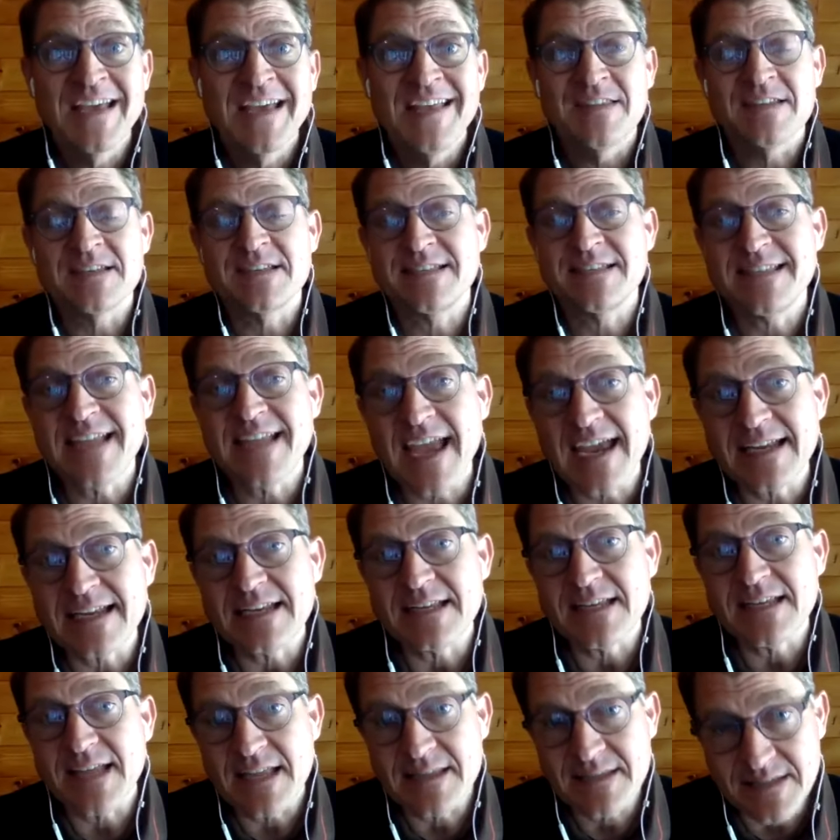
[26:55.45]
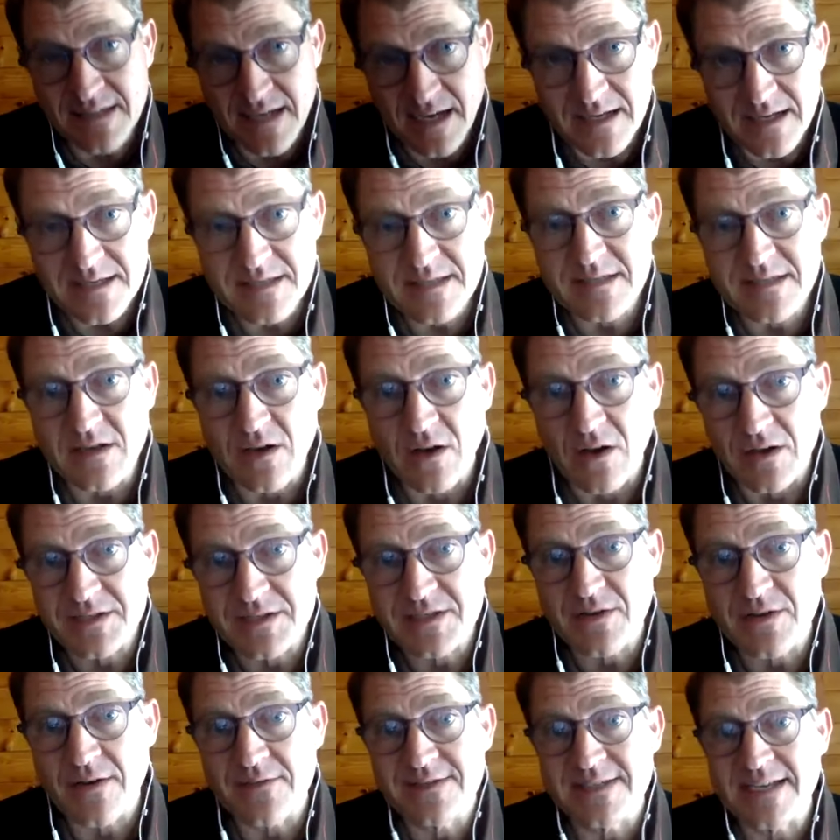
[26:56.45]
The state does
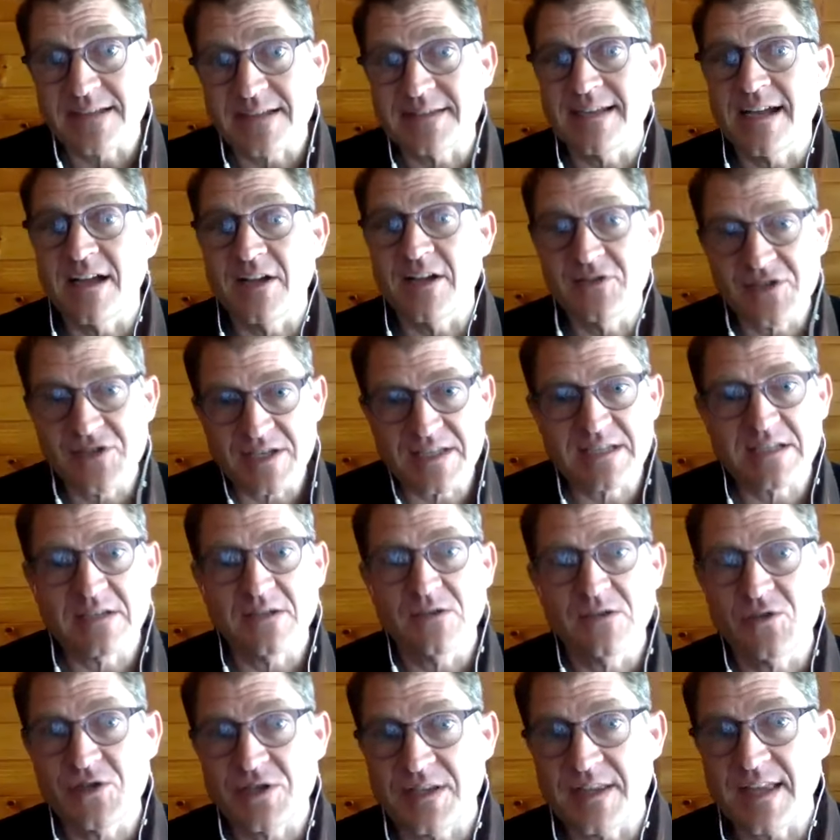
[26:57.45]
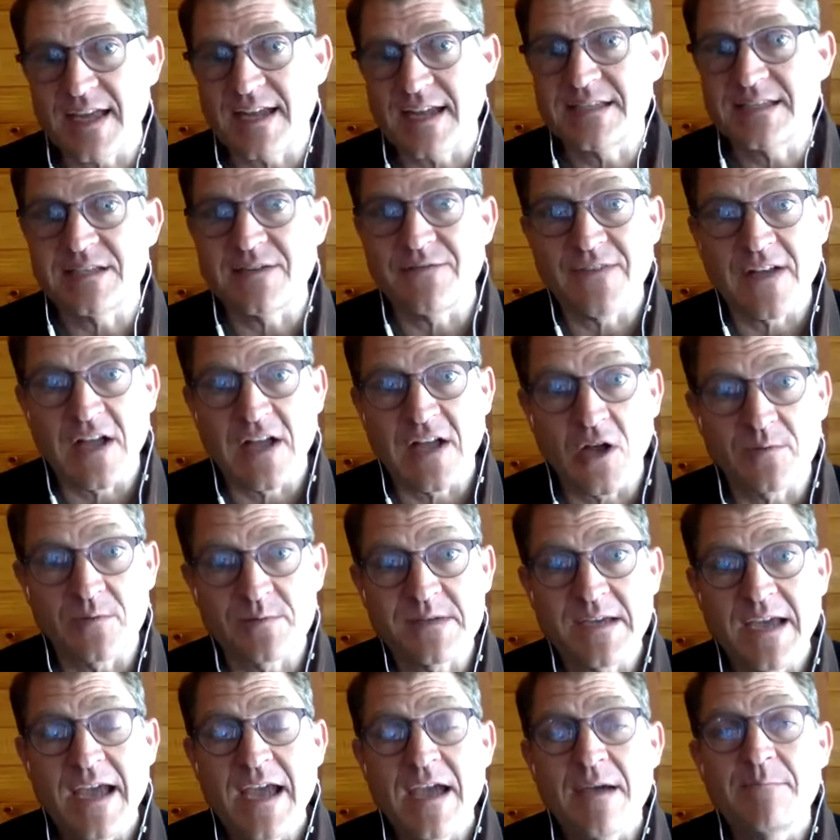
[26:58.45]
also have a technology solution that is developed,
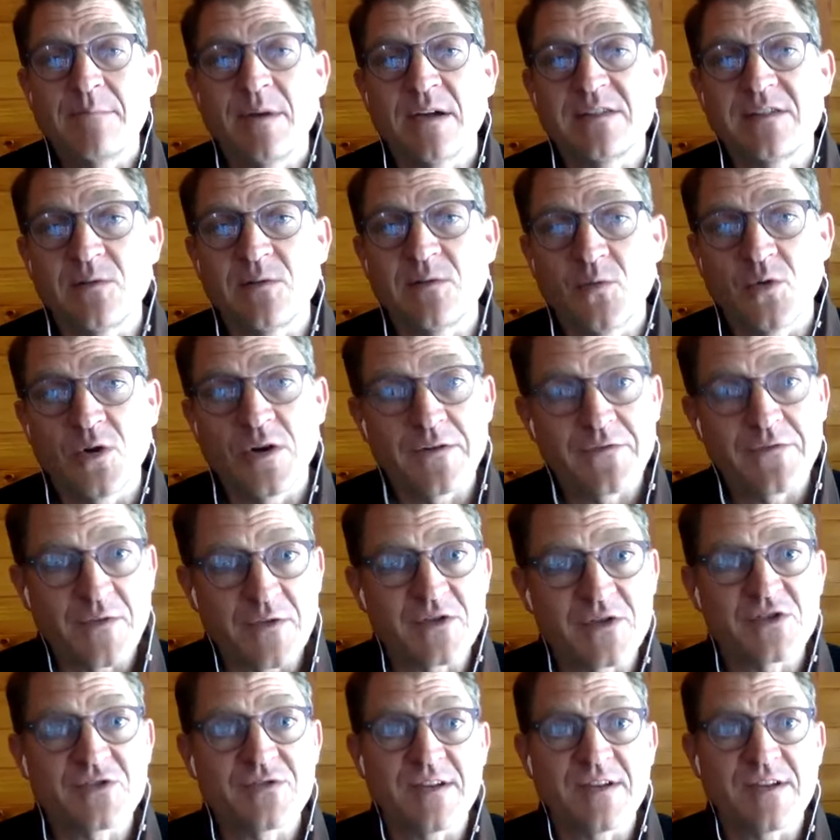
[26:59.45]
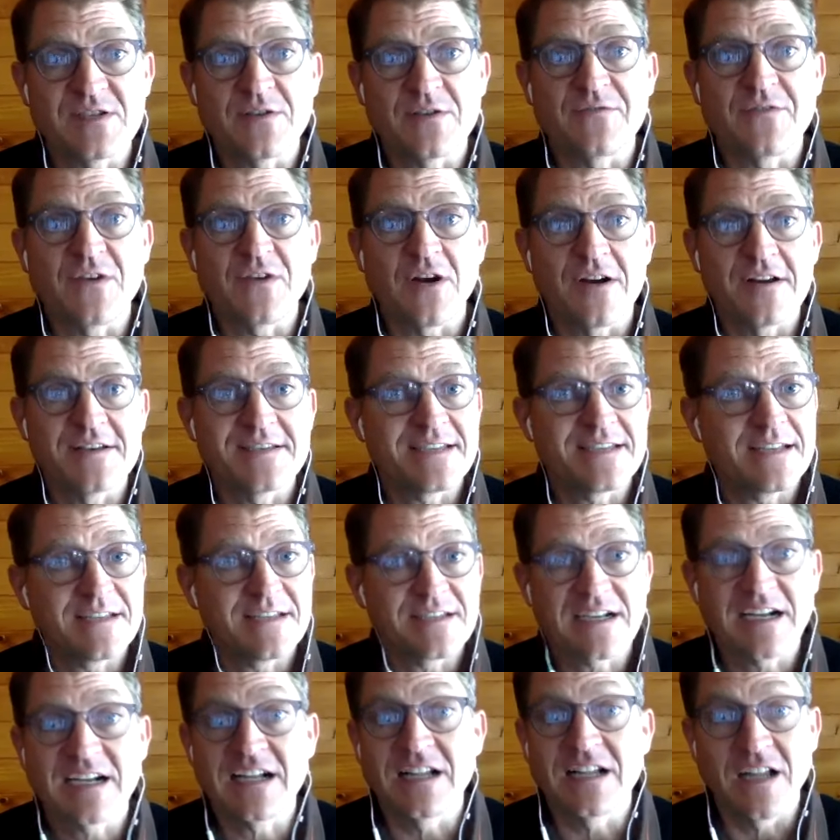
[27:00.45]
but the word from the street so far is it's
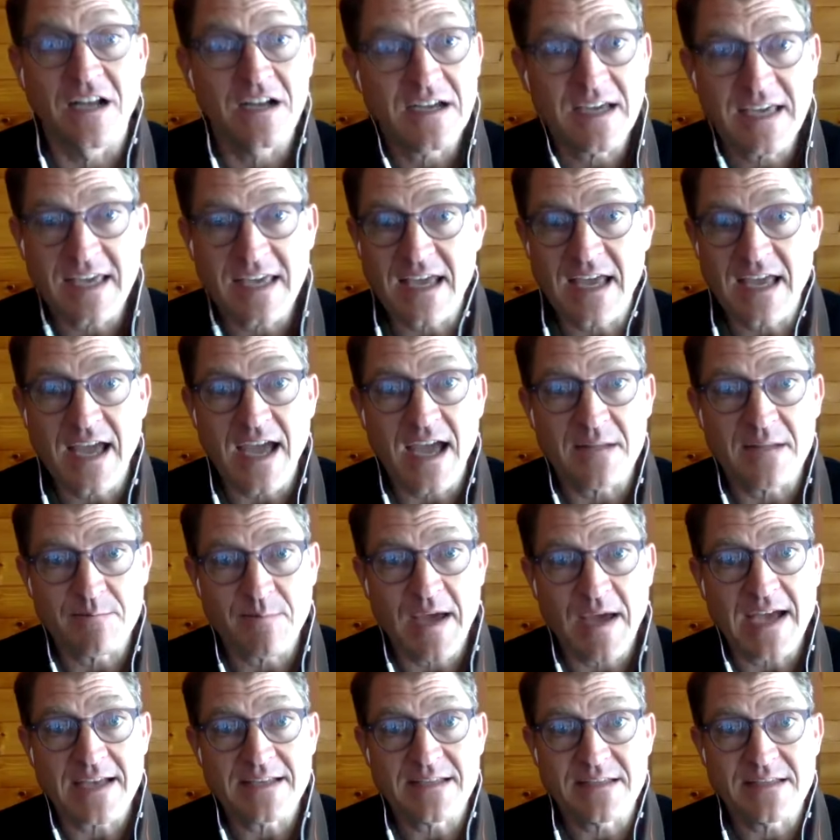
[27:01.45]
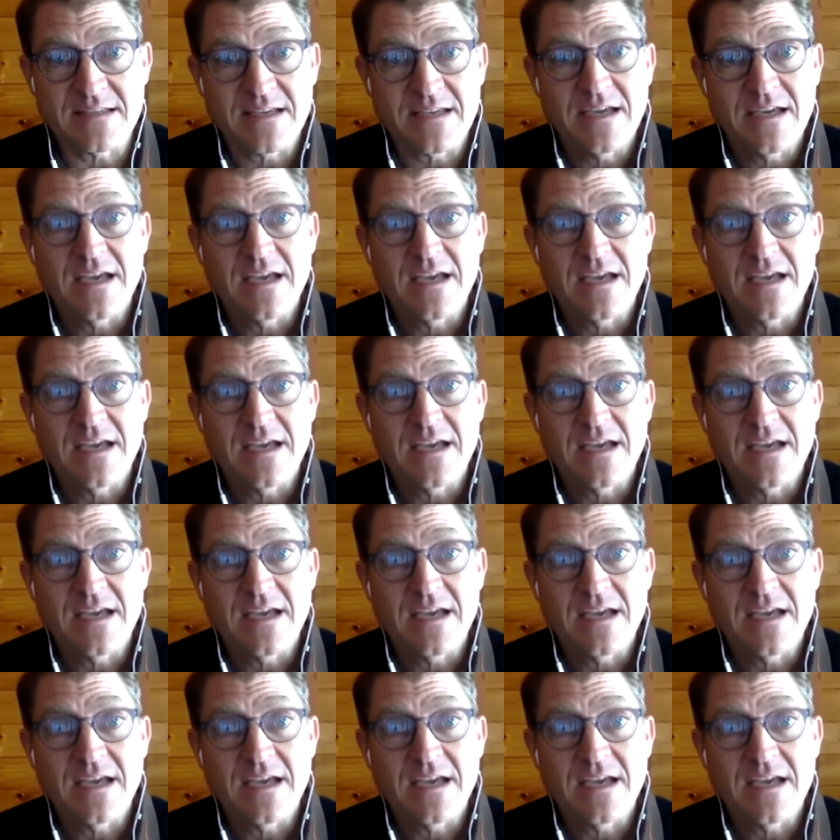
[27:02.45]
clunky at best